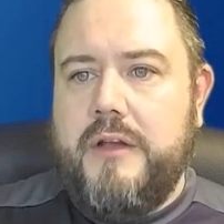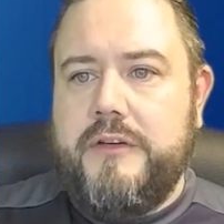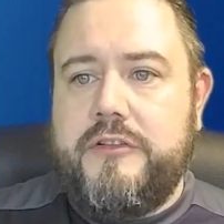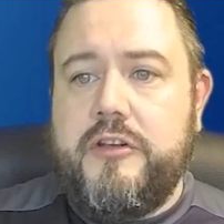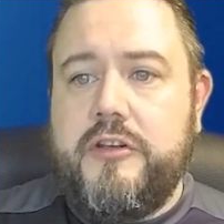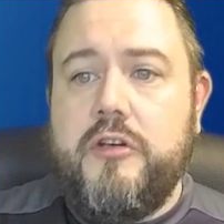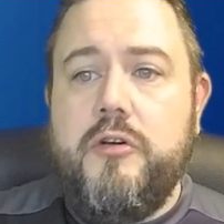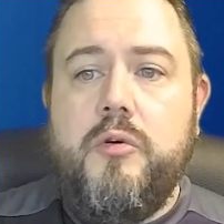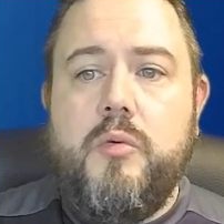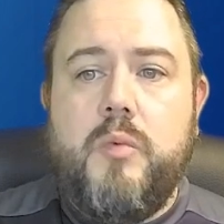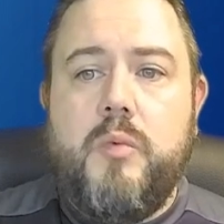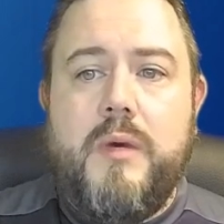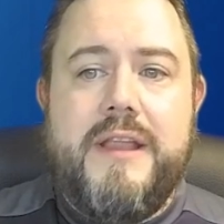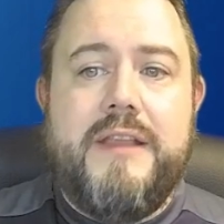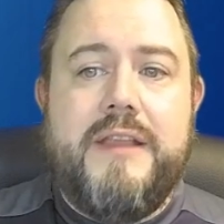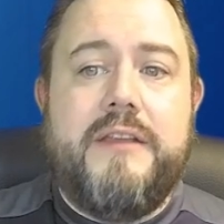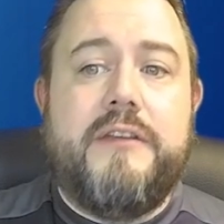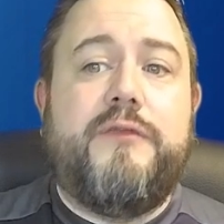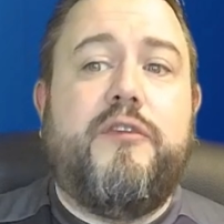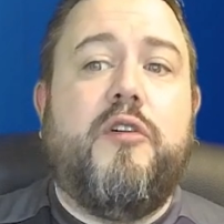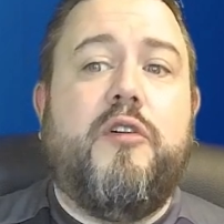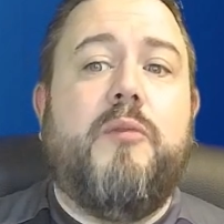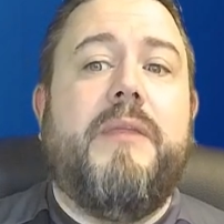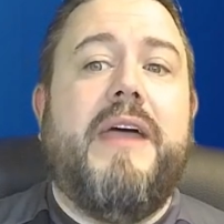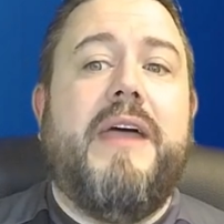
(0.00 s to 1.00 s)
2 wins
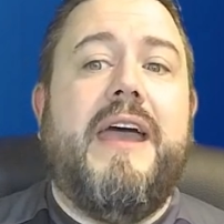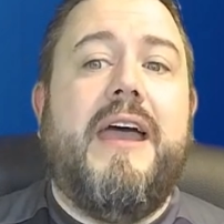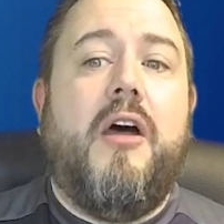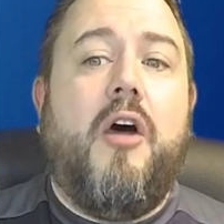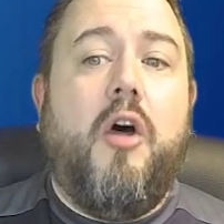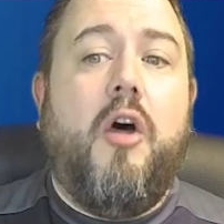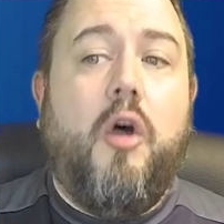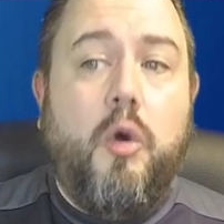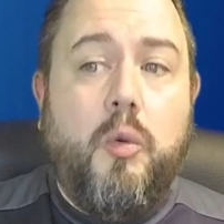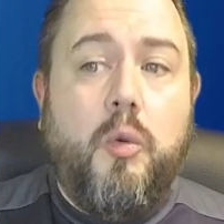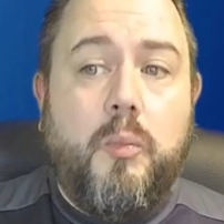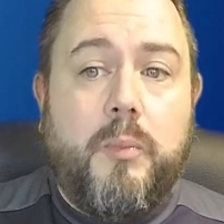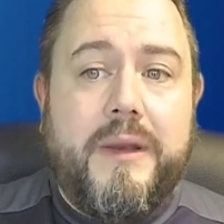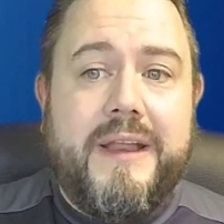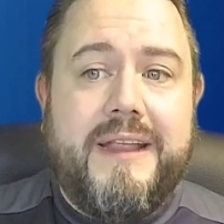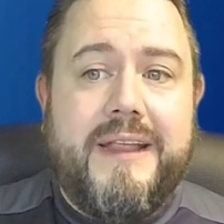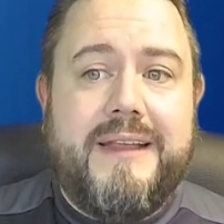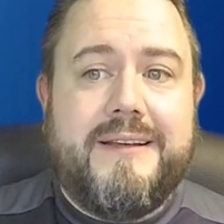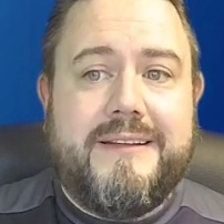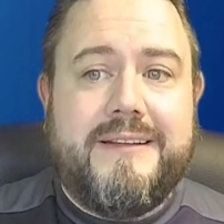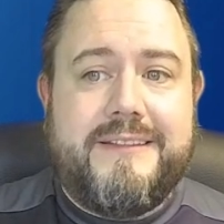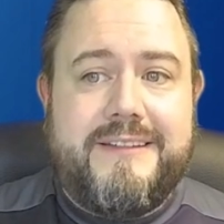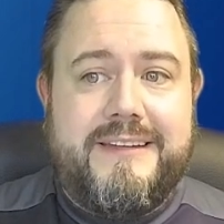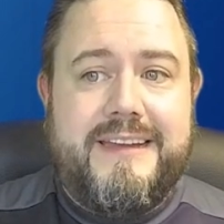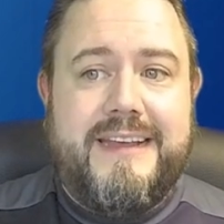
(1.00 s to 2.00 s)
from their
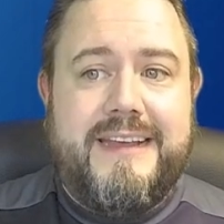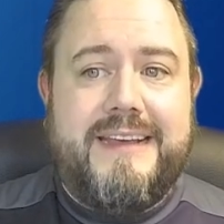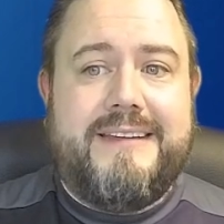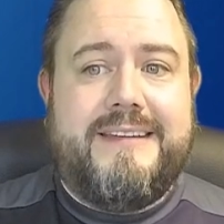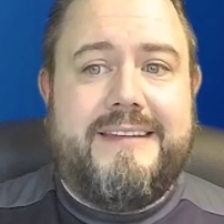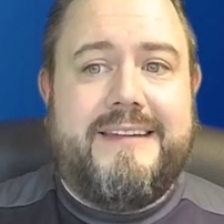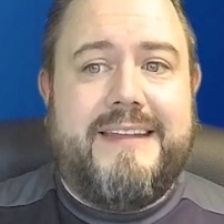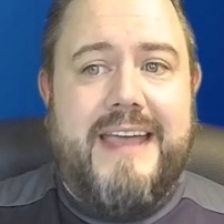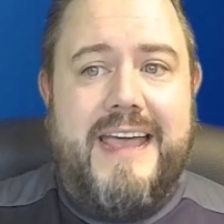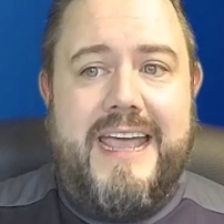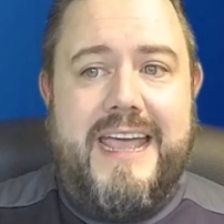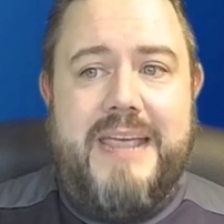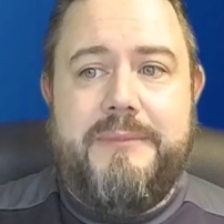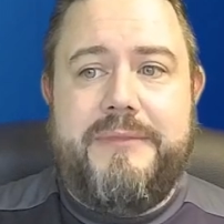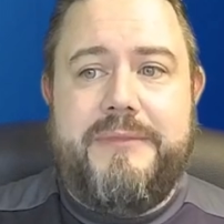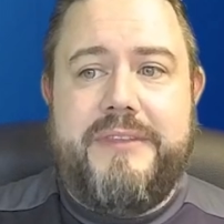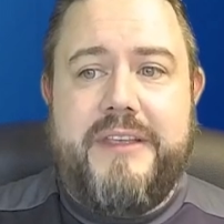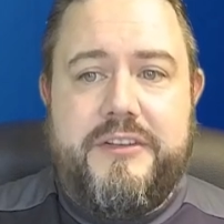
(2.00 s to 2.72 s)
opening 6 games.